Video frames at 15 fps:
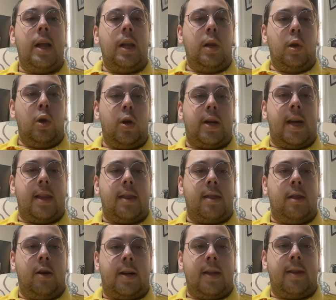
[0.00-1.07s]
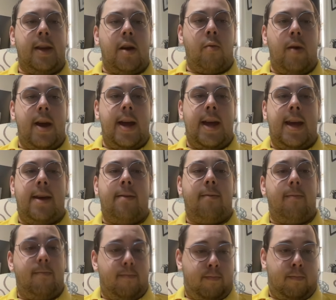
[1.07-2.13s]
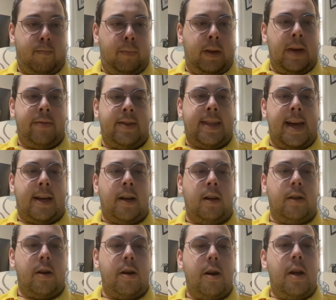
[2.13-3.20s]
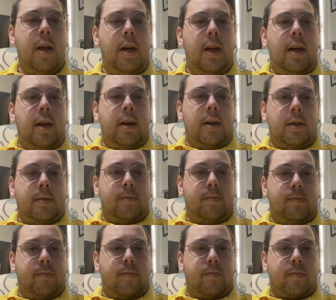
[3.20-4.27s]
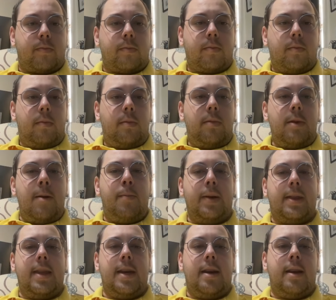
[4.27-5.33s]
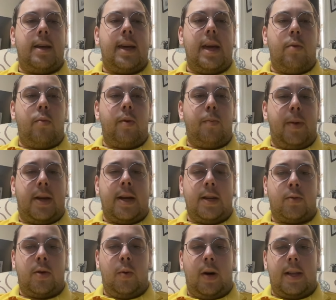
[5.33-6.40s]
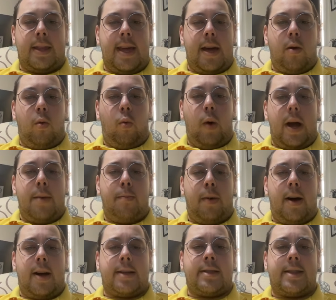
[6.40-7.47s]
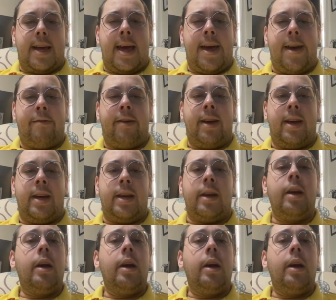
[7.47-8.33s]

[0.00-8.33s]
look in the array, give it that color. But then again, because we want that white box to have a